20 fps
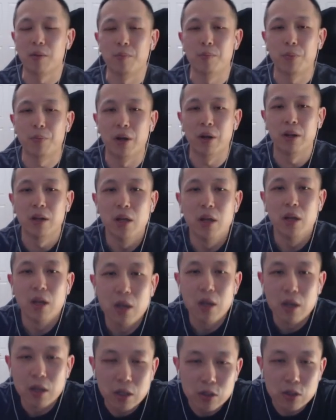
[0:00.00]
But
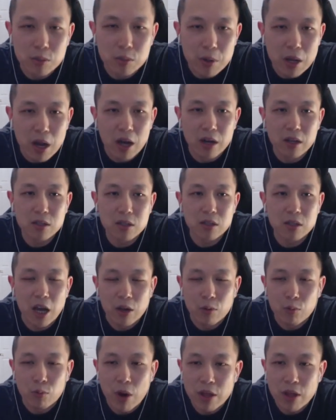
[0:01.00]
to be honest,
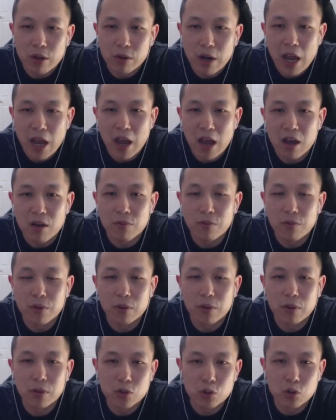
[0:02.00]
I'd rather have
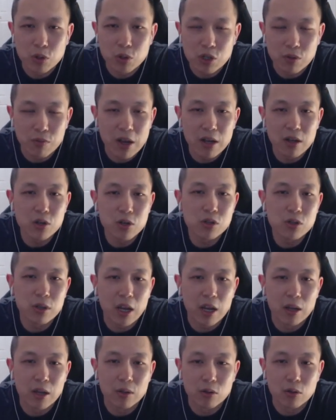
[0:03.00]
switch advantage
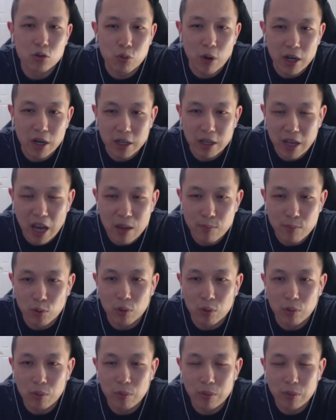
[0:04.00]
and try to
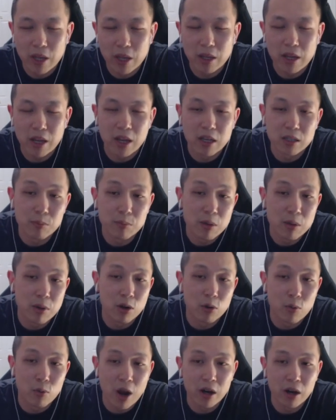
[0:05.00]
gamble that he has maybe a
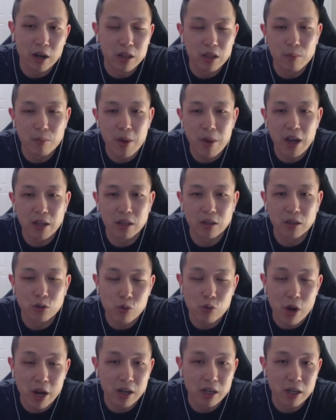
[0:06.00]
Groudon in the back that the
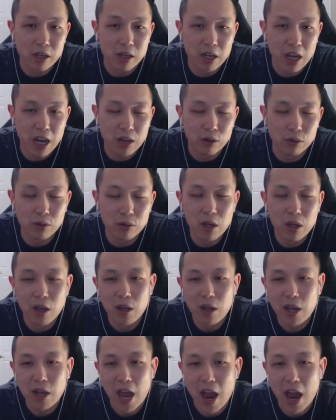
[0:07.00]
Dragonite can handle,
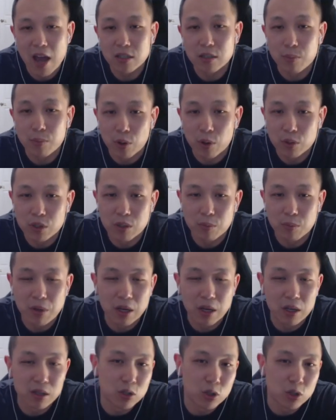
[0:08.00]
as opposed to being
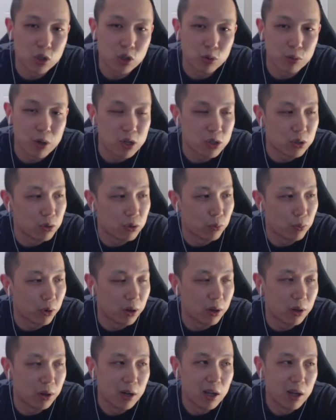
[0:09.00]
in the situation
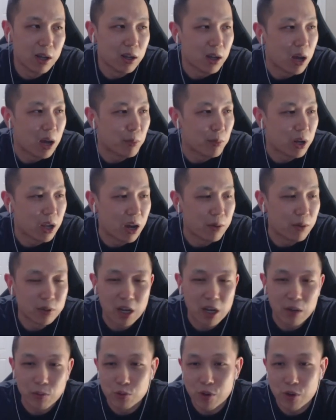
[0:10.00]
where I'm going to have
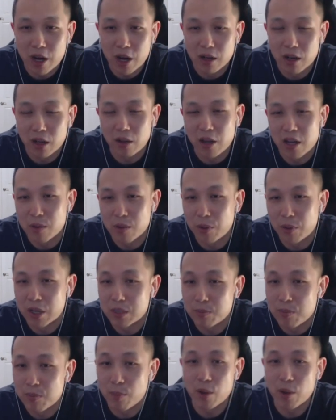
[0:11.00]
the Dragonite lined up
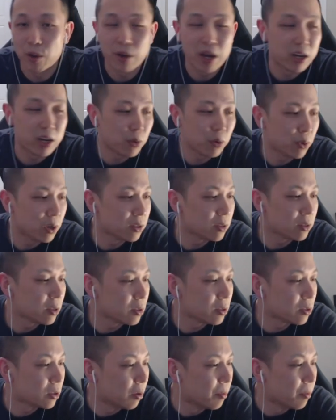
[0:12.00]
against Melmetal anyways.
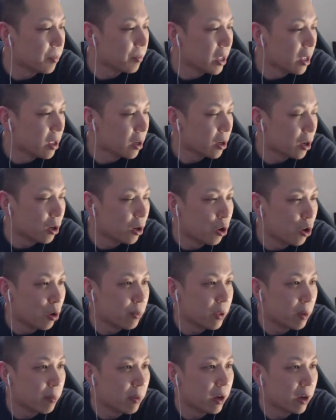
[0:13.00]
So I'm going to hope
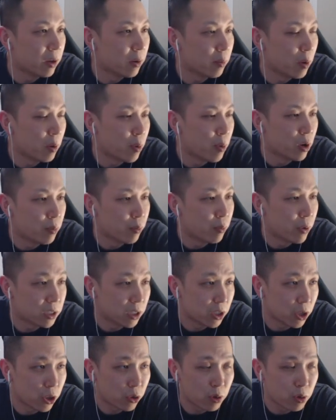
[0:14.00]
that my opponent brings
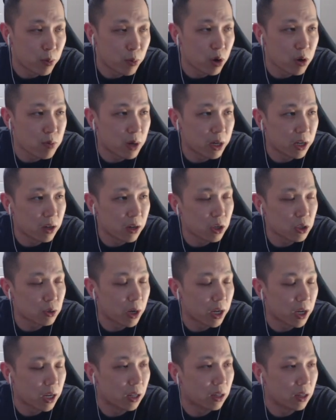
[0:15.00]
in the 3rd Pokemon here so I
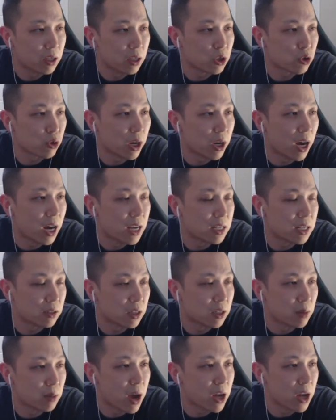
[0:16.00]
can at least try to isolate
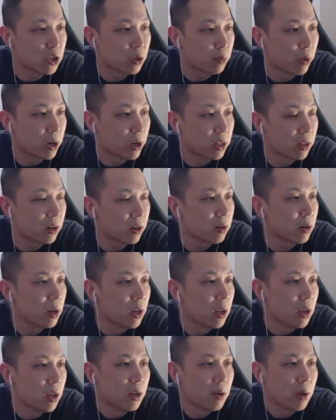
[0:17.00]
the matchup right there.
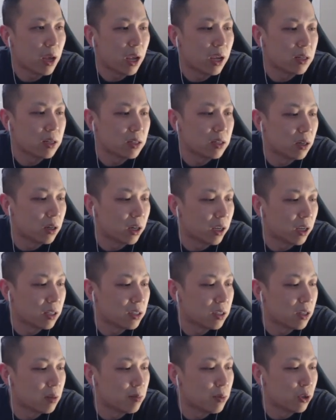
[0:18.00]
And I can
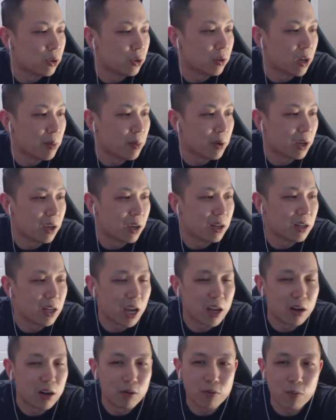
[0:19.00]
see the Mewtwo coming in,
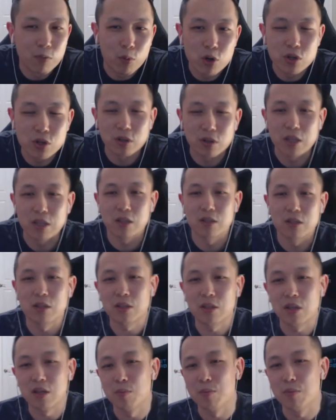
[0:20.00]
and unfortunately this is
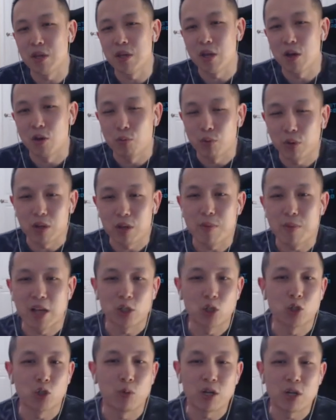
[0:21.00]
going to be a really bad
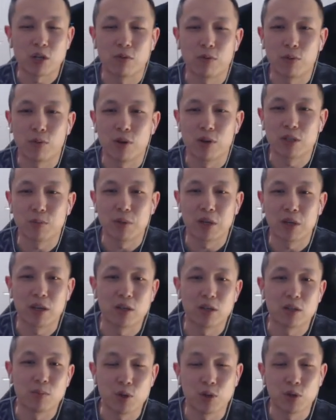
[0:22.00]
situation for us
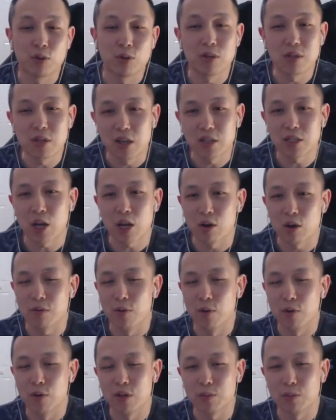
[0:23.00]
because Mewtwo does carry
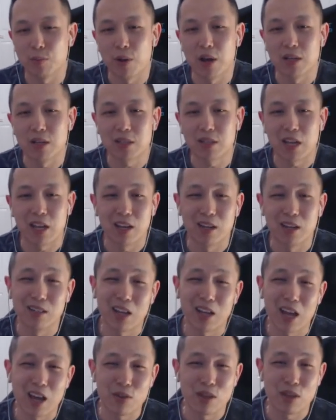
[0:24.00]
Focus Blast, and
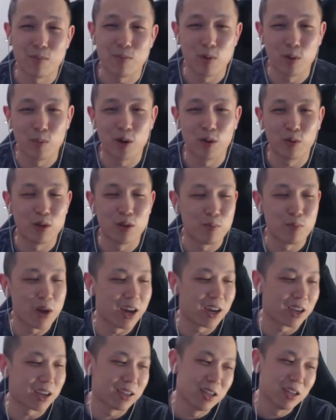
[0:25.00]
having that Melmetal in the
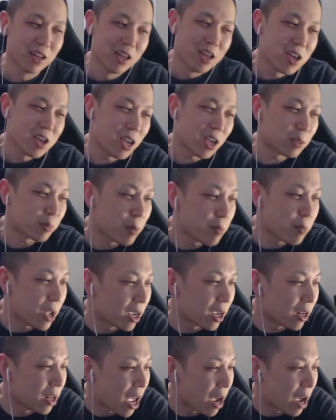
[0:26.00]
back, it's probably not
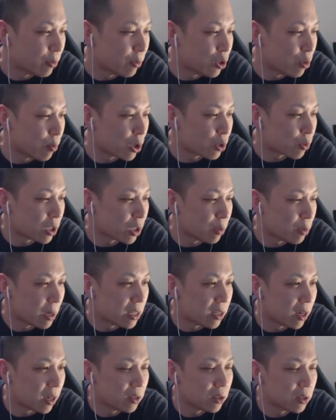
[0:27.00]
going to have too much work to be
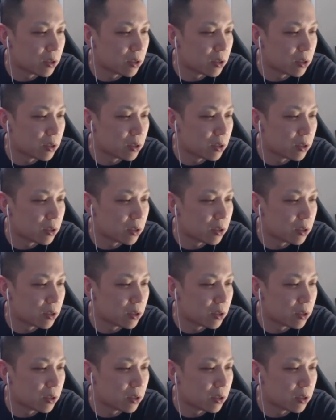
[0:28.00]
done.